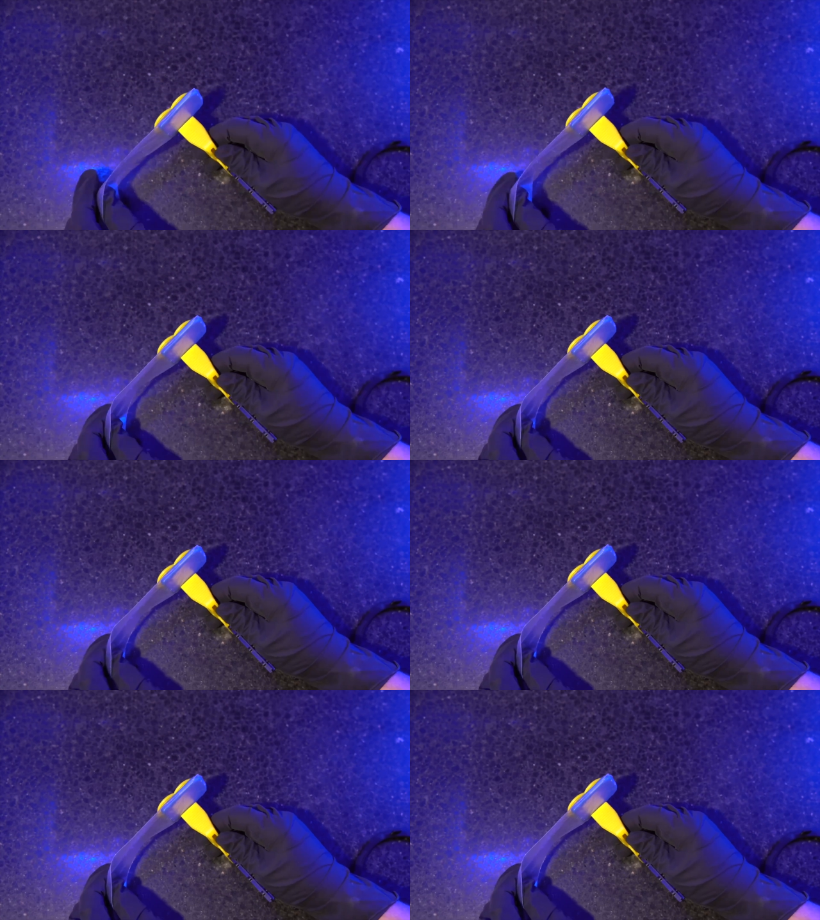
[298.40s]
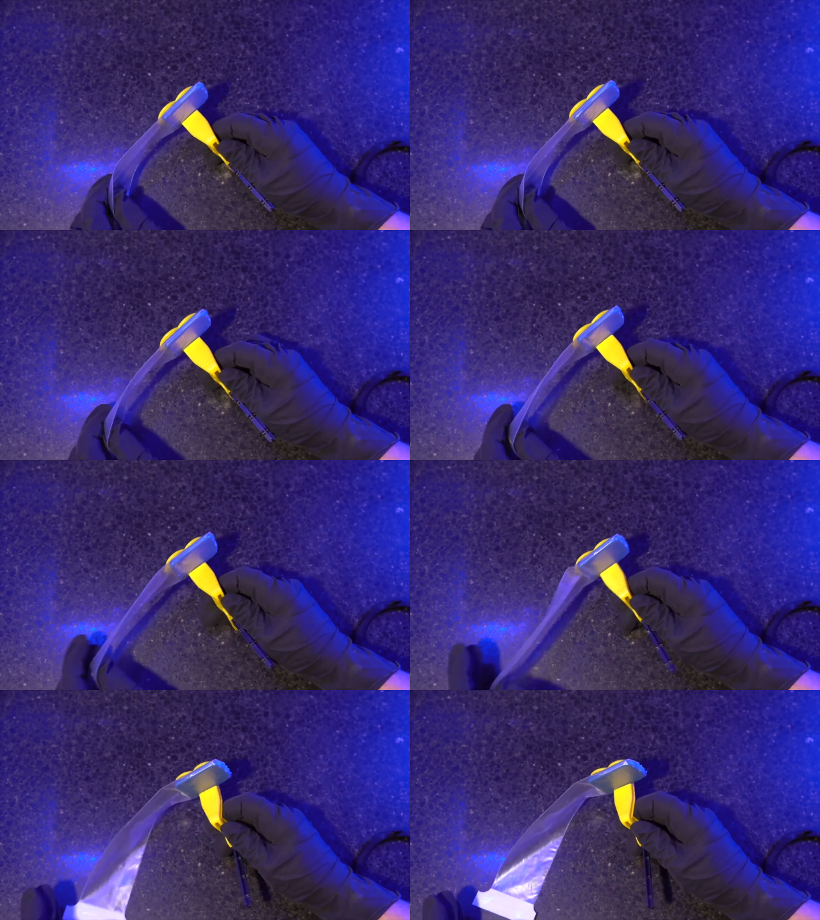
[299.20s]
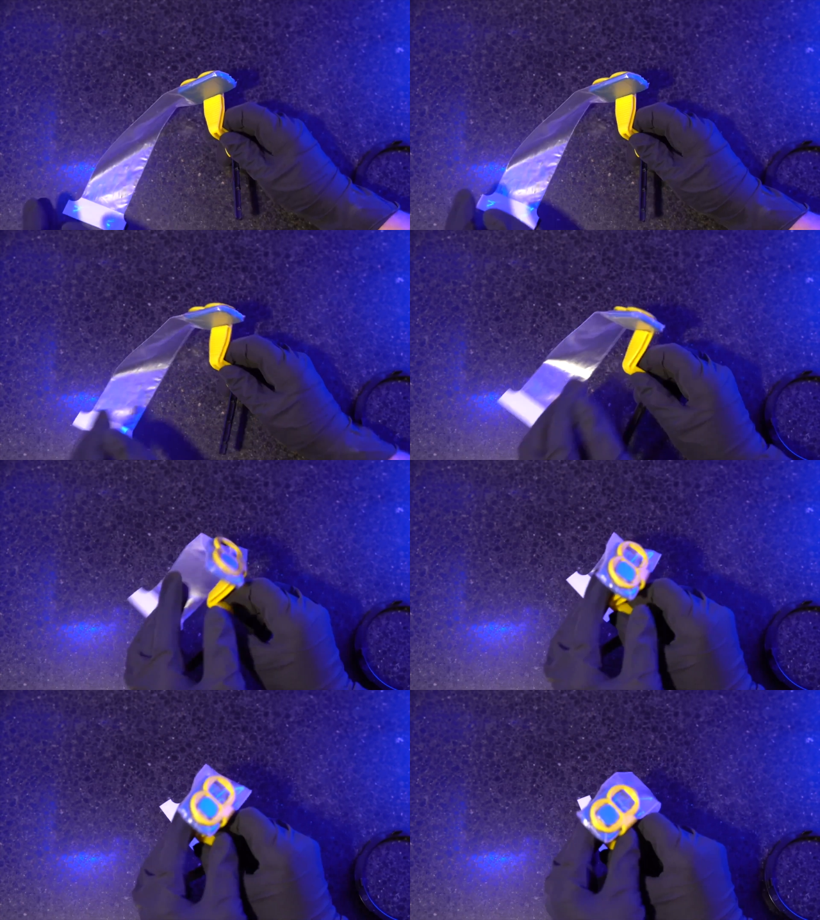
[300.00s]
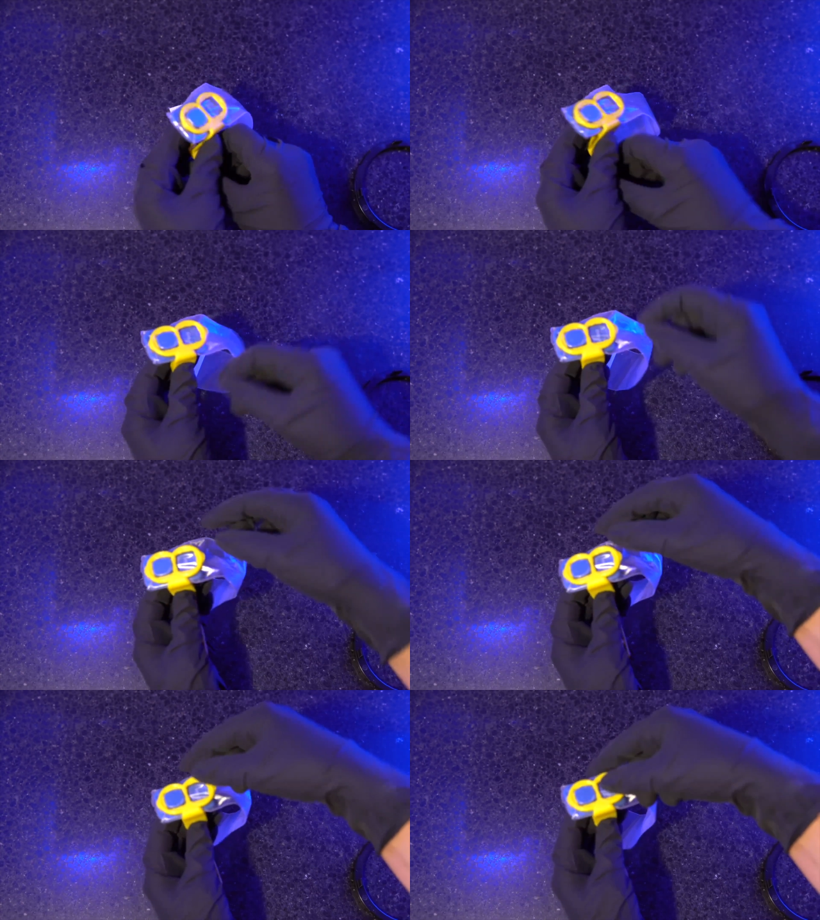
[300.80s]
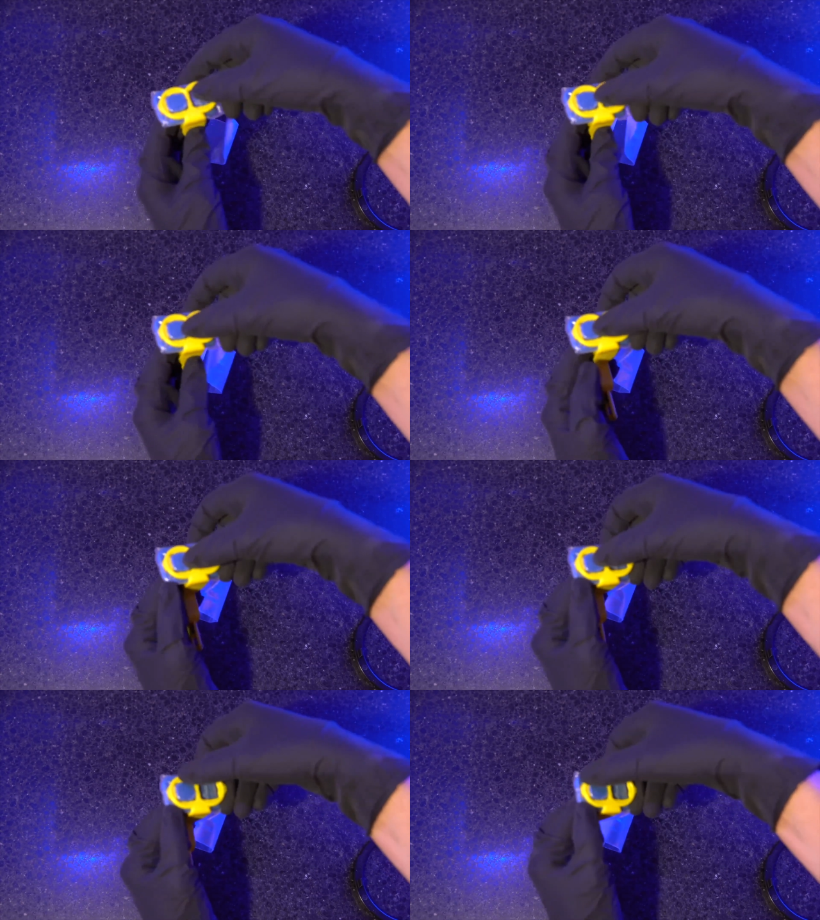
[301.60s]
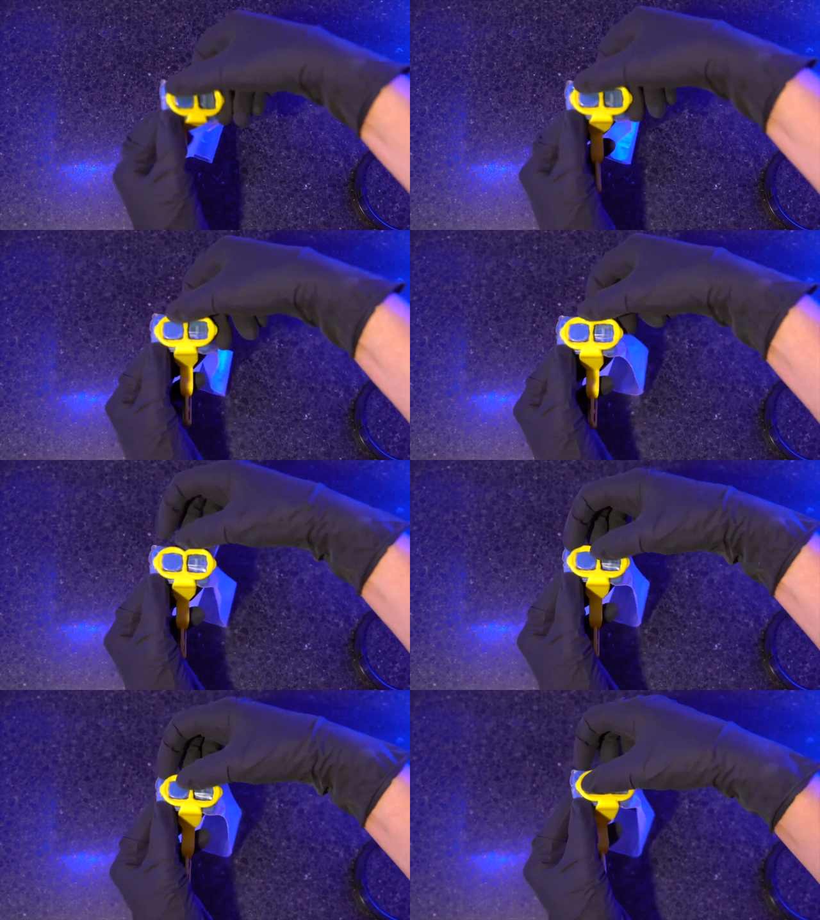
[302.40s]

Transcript: Nobody's mouth can be seen.